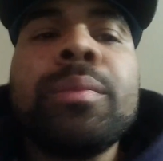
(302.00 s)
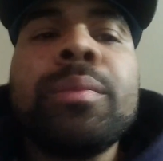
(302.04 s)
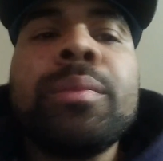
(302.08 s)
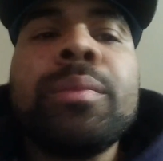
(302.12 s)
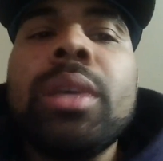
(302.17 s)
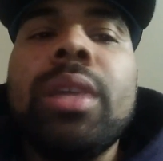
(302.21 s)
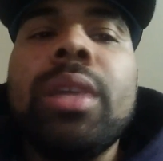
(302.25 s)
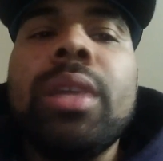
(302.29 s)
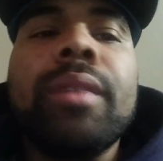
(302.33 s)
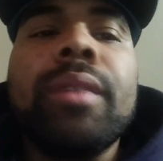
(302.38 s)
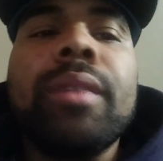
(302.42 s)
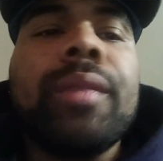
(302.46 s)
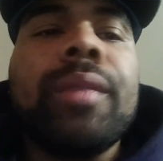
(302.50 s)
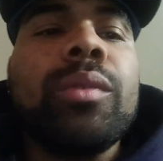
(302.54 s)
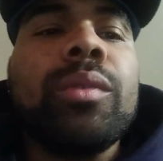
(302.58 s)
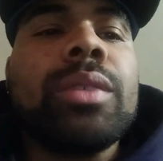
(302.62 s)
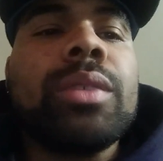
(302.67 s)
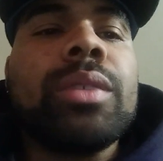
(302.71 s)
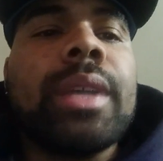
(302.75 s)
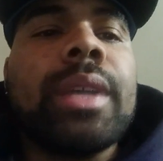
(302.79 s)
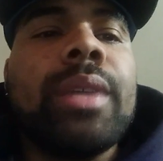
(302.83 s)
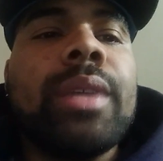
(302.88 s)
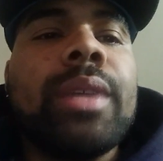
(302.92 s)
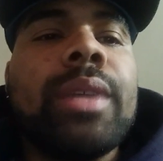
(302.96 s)
even if you're
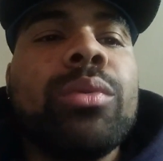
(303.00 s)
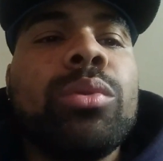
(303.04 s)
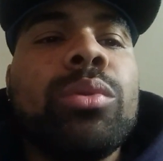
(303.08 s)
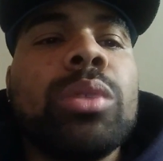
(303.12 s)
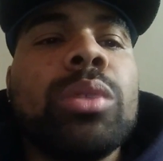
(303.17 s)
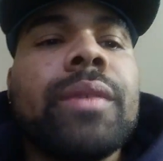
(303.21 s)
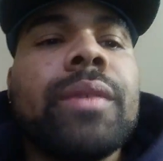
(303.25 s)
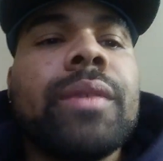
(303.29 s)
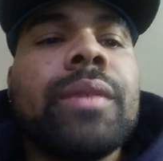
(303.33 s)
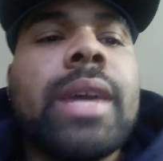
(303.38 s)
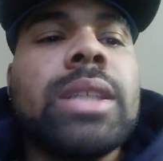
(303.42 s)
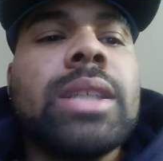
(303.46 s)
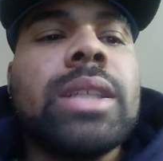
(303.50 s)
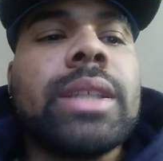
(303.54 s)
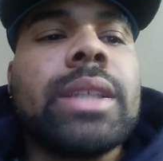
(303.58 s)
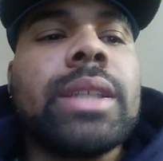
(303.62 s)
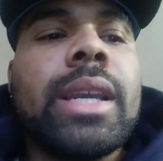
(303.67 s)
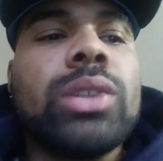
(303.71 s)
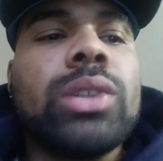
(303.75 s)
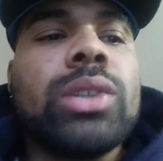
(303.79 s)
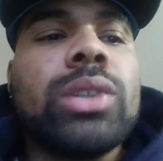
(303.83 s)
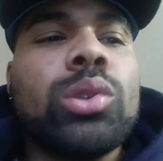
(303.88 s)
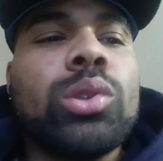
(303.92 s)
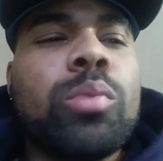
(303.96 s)
saying you're doing it for
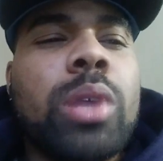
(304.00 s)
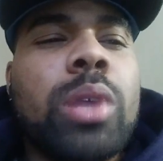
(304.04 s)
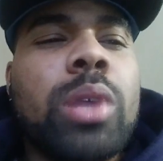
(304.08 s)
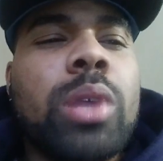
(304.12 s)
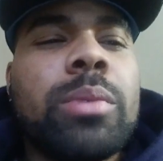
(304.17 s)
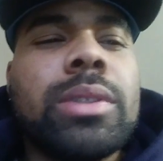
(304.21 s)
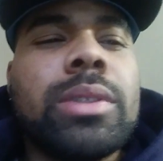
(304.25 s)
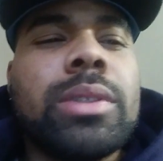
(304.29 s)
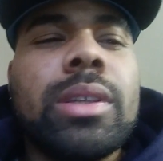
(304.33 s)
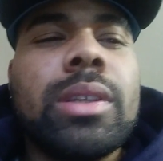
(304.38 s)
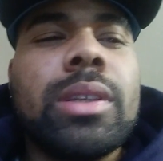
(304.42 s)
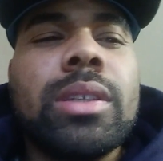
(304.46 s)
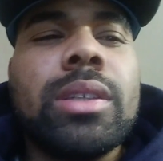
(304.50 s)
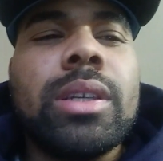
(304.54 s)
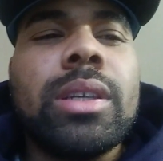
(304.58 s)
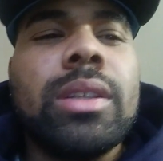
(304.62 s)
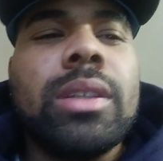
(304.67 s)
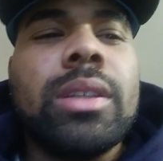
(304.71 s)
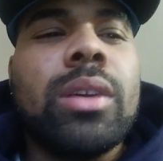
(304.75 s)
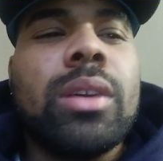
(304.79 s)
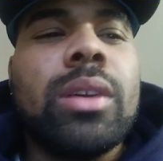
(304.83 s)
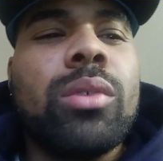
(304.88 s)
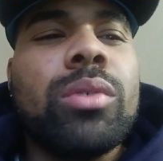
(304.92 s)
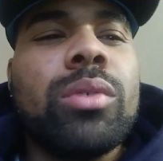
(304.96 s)
educational purposes,
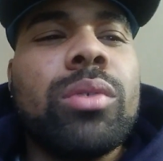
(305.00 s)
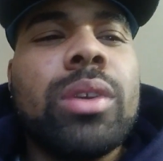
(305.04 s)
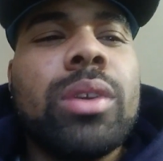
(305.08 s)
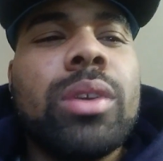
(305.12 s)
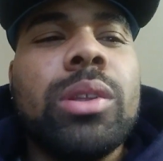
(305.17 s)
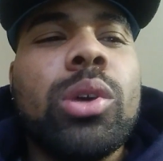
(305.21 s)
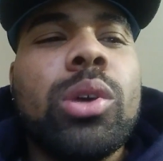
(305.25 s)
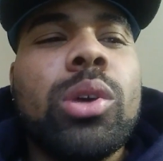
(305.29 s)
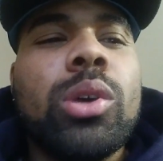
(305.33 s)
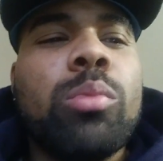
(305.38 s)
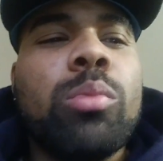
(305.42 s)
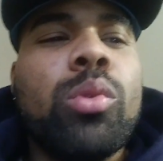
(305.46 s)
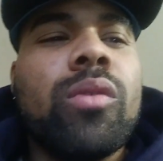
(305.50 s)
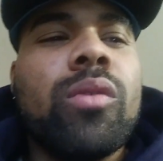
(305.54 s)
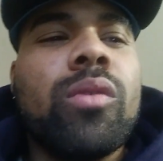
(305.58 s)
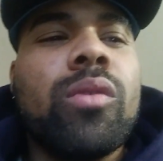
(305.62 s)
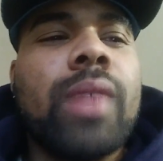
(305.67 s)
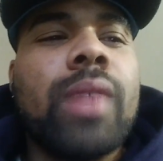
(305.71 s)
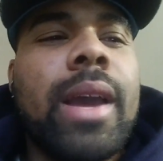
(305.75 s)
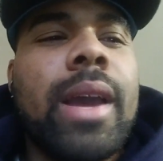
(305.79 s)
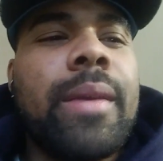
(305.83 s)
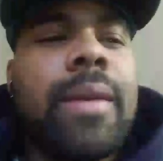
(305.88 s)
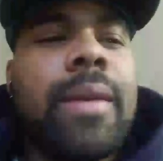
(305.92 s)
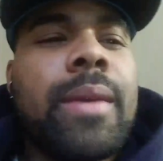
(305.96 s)
it don't move
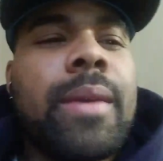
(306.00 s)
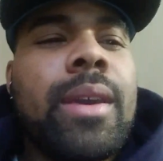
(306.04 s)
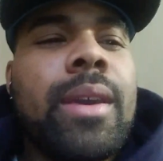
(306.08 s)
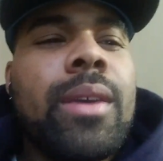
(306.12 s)
right.